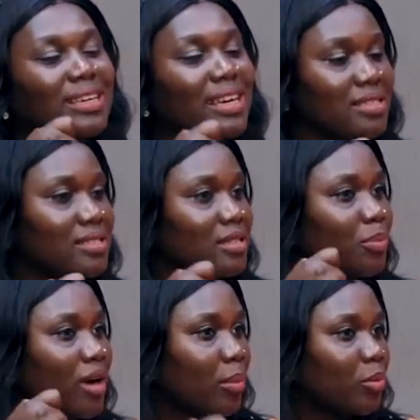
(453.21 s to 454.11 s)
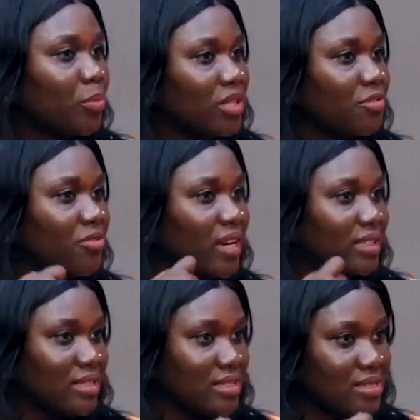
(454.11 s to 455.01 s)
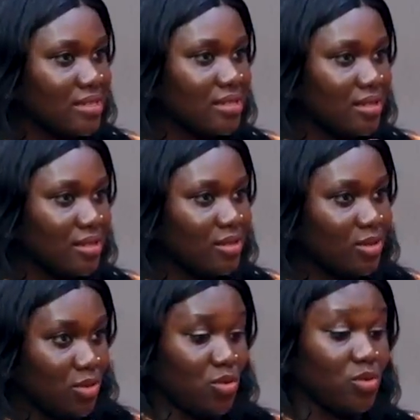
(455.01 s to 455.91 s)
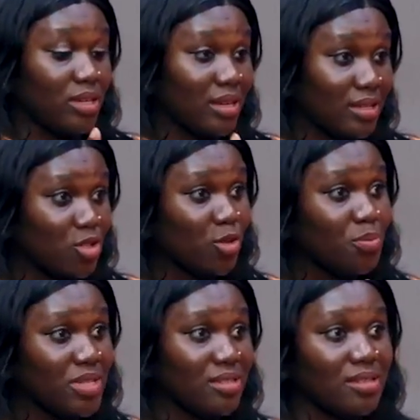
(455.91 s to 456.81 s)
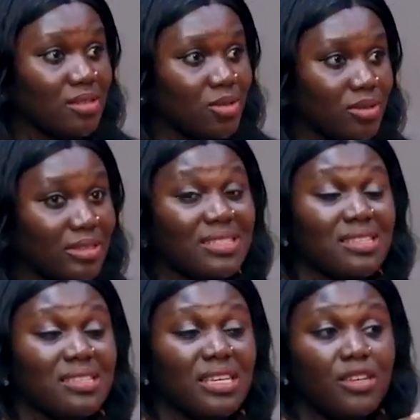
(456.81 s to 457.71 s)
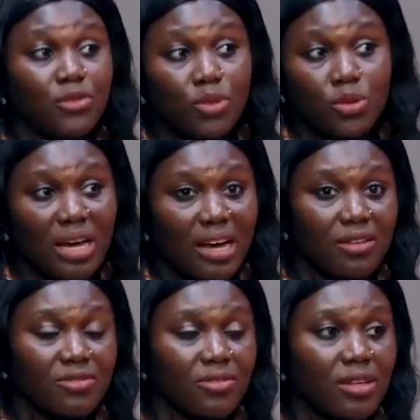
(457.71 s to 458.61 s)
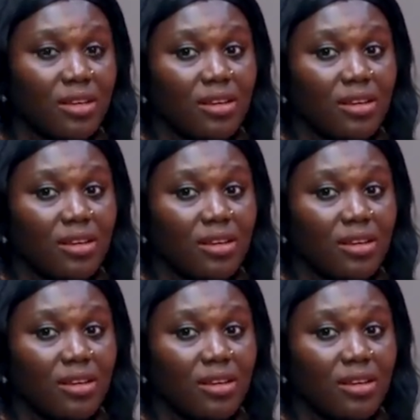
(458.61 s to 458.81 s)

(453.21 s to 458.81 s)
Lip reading: get the appropriate finances to get your business done. That is if you don't have